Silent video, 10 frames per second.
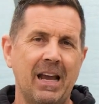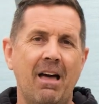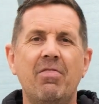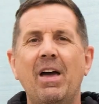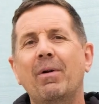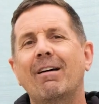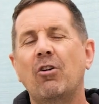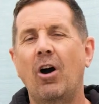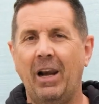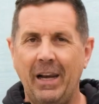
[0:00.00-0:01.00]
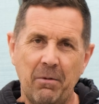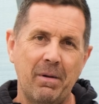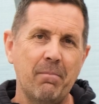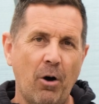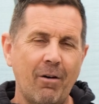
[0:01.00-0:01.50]
And then when I've got a little
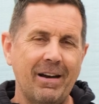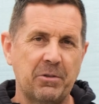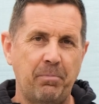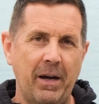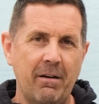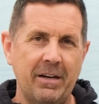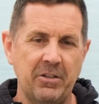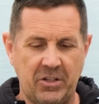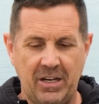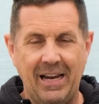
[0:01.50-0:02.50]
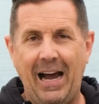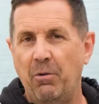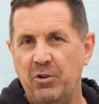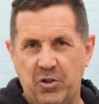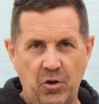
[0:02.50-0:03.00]
bit more experience, I
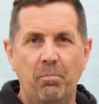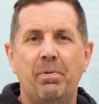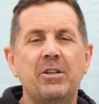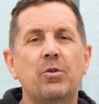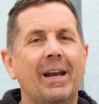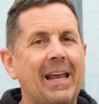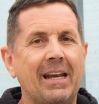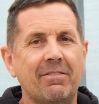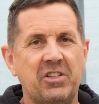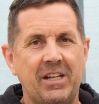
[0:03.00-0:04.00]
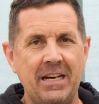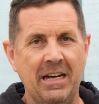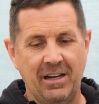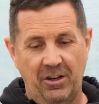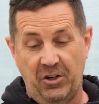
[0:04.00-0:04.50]
would jump into an NFT
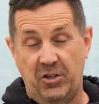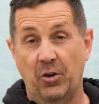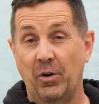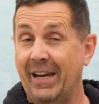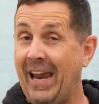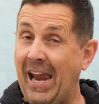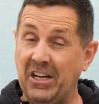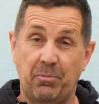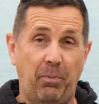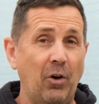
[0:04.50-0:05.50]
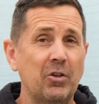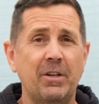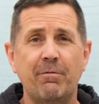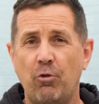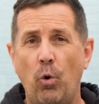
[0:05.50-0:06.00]
because you're going to get
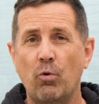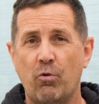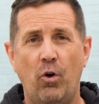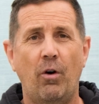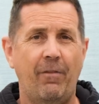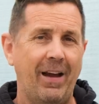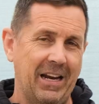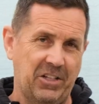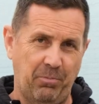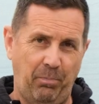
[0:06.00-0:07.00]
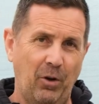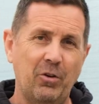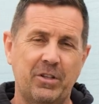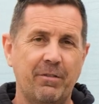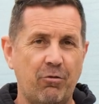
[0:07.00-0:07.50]
explosive root growth,
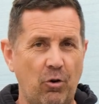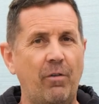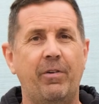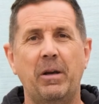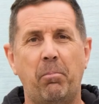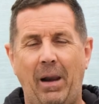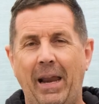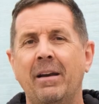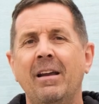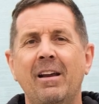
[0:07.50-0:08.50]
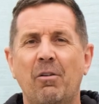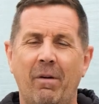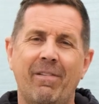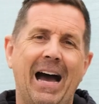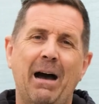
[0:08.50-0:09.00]
explosive growth on your plant
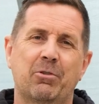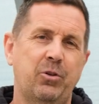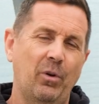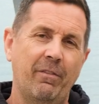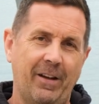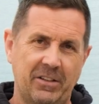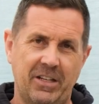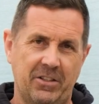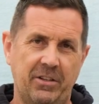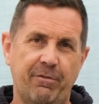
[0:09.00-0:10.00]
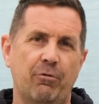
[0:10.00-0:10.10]
with absolutely fantastic